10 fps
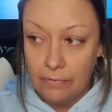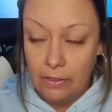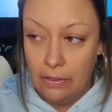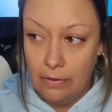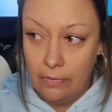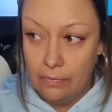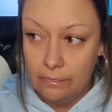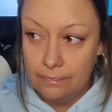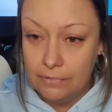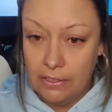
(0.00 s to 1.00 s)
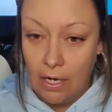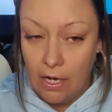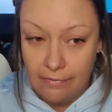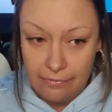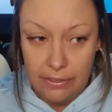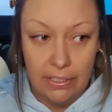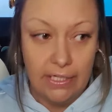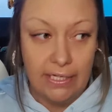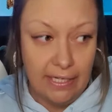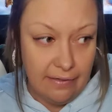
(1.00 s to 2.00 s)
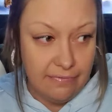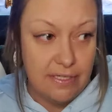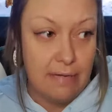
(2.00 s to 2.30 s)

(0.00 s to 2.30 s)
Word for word: you know, an offer, a gift,